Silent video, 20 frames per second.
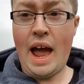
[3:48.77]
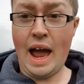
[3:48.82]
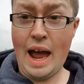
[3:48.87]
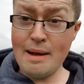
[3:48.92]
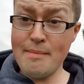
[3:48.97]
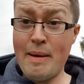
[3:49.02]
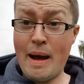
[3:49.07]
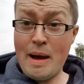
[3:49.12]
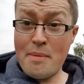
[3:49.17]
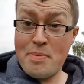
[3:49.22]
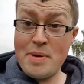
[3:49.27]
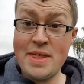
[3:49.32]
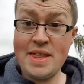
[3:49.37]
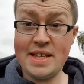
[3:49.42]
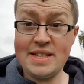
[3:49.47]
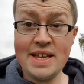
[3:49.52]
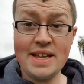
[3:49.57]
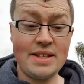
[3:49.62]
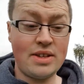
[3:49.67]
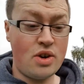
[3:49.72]
I'm happy
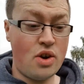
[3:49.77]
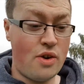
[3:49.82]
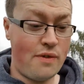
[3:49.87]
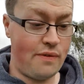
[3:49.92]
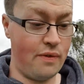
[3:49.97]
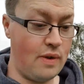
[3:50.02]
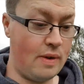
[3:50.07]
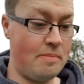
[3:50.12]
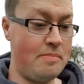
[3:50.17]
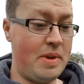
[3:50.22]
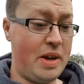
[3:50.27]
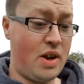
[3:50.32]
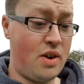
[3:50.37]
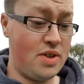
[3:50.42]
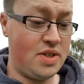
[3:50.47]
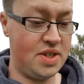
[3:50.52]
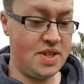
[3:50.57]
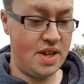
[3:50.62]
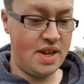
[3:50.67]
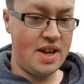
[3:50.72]
they did go for him
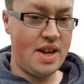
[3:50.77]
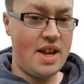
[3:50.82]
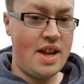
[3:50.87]
because